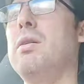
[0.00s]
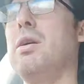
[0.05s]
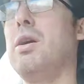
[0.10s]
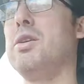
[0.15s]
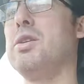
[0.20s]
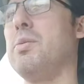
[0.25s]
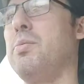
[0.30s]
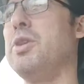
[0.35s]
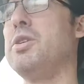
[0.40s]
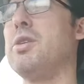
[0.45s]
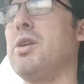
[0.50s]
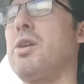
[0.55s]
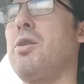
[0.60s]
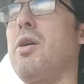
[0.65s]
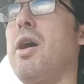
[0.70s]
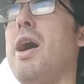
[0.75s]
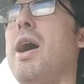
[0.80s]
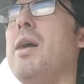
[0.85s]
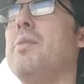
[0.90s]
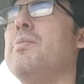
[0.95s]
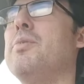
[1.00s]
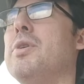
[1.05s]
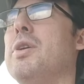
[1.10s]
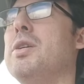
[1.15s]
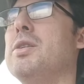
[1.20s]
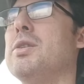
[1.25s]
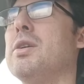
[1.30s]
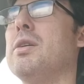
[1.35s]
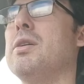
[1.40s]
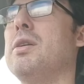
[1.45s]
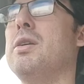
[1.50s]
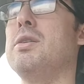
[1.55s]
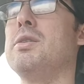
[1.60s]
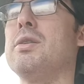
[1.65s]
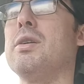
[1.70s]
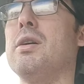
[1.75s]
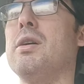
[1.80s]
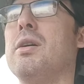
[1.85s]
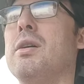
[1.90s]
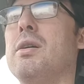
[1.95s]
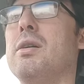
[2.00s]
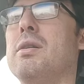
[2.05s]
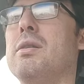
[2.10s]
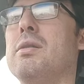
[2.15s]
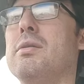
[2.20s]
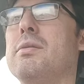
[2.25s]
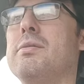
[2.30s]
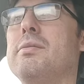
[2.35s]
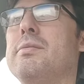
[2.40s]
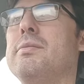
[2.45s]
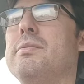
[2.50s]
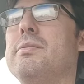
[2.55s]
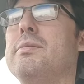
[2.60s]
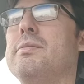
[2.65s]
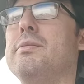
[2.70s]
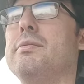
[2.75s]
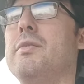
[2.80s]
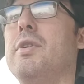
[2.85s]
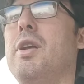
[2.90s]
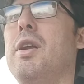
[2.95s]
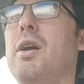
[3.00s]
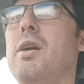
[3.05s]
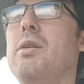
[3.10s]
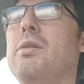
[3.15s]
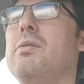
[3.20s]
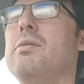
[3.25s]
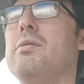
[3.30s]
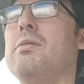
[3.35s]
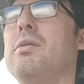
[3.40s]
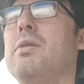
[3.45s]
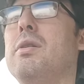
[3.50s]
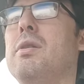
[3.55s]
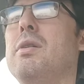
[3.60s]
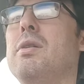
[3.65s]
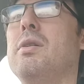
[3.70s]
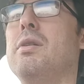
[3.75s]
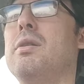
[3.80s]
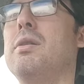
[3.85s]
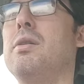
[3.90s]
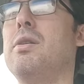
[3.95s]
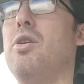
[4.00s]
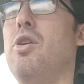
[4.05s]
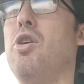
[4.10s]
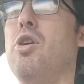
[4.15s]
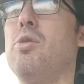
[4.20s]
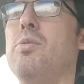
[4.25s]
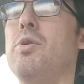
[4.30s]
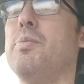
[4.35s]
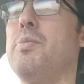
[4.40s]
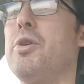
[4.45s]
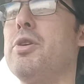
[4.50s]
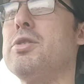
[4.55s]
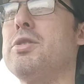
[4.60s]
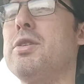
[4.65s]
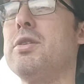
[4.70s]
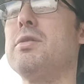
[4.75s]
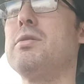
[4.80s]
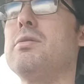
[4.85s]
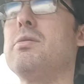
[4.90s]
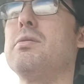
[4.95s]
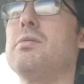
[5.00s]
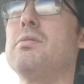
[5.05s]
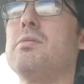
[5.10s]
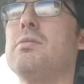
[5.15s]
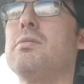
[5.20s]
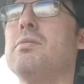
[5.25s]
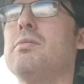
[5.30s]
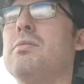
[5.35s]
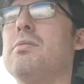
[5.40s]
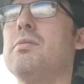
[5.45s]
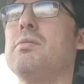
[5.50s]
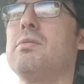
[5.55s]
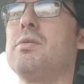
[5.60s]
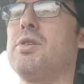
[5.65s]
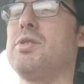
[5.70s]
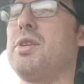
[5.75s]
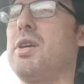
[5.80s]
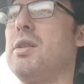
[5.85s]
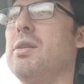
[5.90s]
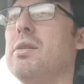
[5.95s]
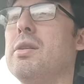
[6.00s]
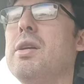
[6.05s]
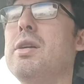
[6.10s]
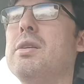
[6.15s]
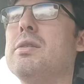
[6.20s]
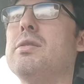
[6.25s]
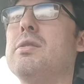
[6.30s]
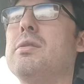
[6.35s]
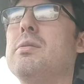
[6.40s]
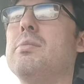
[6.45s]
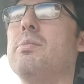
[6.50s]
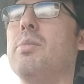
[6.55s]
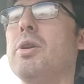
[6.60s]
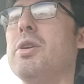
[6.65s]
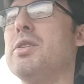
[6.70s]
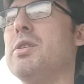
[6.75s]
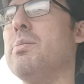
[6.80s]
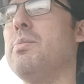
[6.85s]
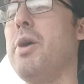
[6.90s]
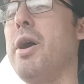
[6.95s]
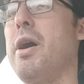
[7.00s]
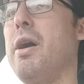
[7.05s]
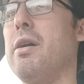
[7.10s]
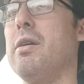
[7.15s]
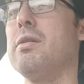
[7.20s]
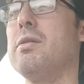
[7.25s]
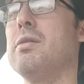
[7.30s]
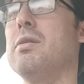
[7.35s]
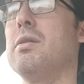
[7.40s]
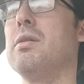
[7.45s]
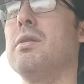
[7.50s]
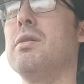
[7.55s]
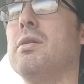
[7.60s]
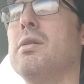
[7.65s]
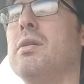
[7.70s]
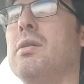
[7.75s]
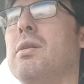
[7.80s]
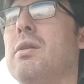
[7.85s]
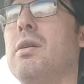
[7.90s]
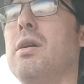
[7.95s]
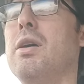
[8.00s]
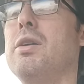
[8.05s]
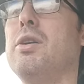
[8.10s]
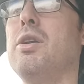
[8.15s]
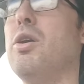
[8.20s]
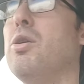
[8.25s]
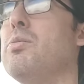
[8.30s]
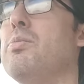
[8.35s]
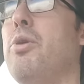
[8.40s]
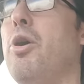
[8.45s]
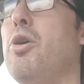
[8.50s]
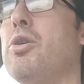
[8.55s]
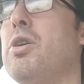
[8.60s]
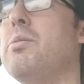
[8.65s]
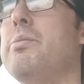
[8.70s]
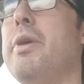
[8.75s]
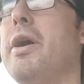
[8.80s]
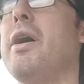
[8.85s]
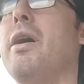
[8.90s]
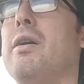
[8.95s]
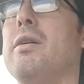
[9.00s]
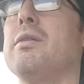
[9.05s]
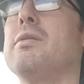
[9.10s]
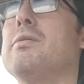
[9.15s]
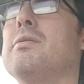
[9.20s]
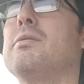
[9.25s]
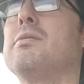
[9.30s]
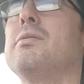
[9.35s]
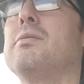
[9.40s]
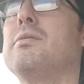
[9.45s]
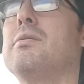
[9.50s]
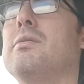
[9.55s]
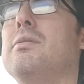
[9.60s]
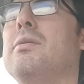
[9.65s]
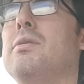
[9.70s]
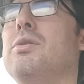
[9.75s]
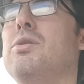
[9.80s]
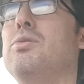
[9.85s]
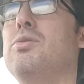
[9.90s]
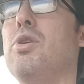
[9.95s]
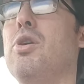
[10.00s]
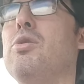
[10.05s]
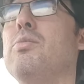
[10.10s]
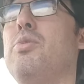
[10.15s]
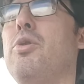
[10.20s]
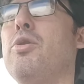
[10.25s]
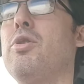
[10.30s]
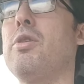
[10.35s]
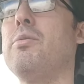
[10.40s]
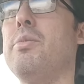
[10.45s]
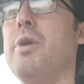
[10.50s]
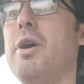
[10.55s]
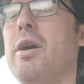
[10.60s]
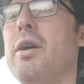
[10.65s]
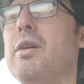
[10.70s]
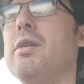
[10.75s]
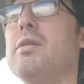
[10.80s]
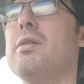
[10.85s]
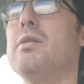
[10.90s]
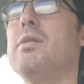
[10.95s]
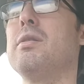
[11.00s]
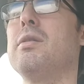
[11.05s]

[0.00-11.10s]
He's a piece of crap. He's a, you know, horrible person, to say the least, but he's a bear. And you don't poke a bear. You don't poke a bear